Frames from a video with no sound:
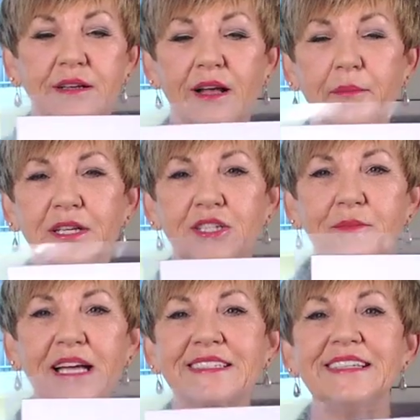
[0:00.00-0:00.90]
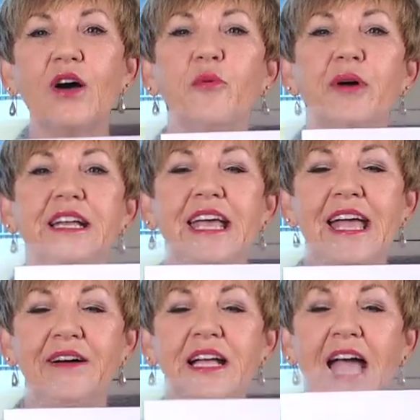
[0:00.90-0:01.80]
I mean, you must know it by
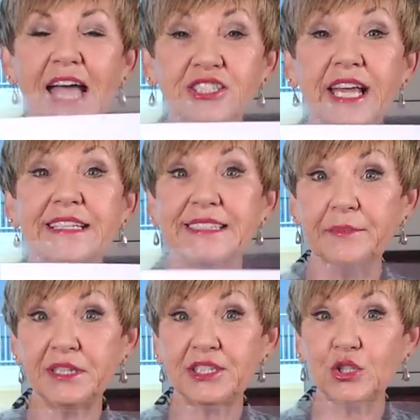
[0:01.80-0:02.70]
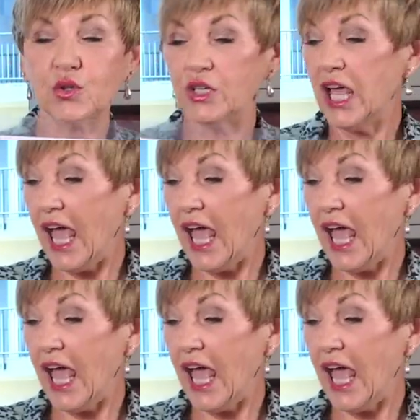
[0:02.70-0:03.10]
now. Hashtag Symplytoogood,